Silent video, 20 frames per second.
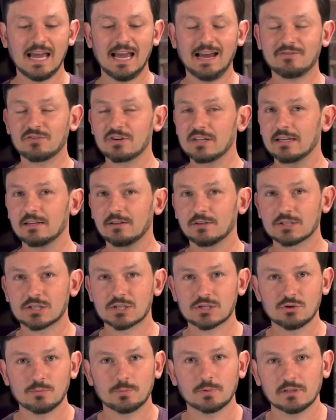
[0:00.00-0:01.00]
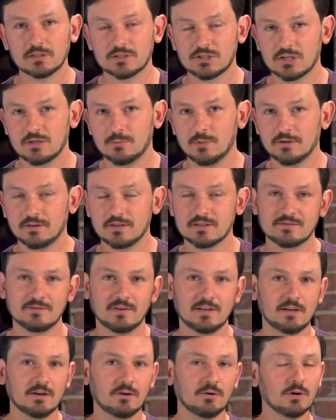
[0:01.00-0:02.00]
Everything looks super legit about this
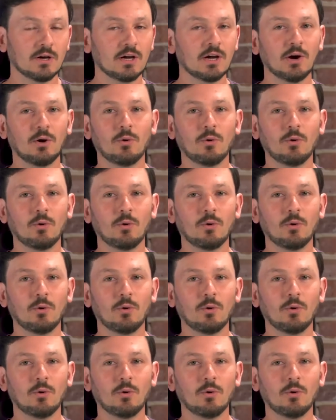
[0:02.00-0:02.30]
video.